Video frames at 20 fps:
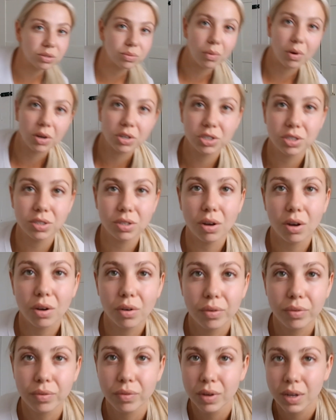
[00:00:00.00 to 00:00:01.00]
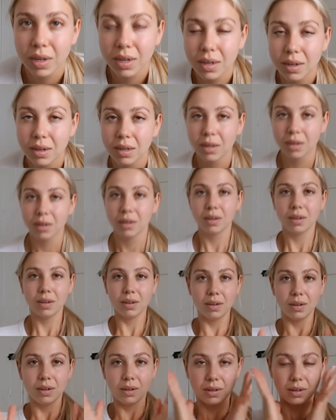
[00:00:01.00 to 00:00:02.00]
just washes off
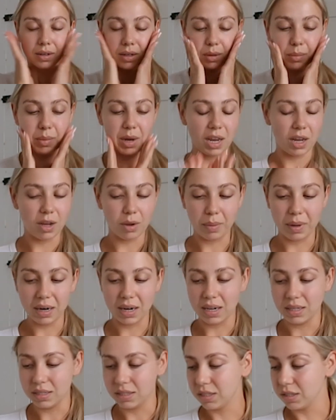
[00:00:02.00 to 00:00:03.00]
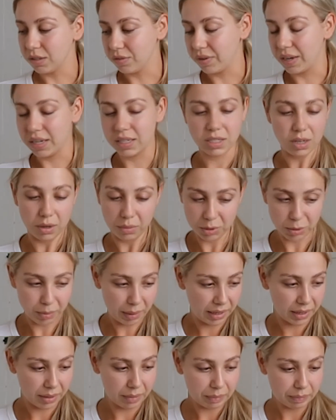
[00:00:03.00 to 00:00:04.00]
your makeup and cleanses your face so much
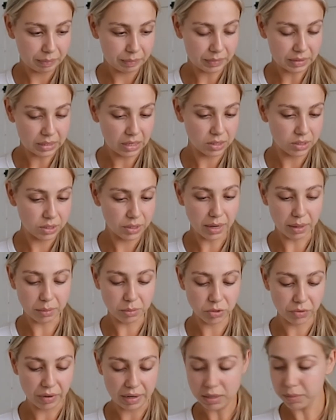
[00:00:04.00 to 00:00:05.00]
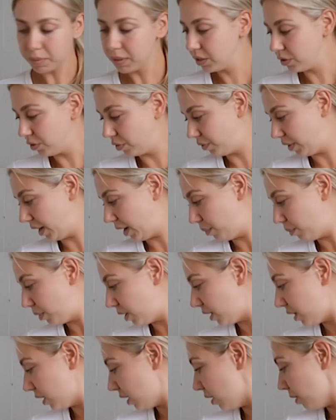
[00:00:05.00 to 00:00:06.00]
better. See, I'm surrounded by stuff now,
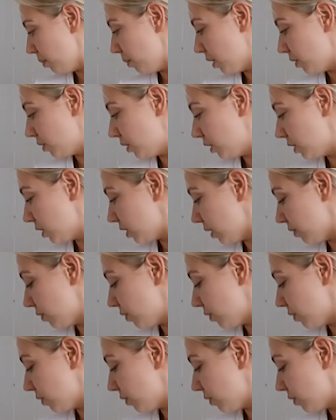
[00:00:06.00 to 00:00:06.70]
but I think I mostly just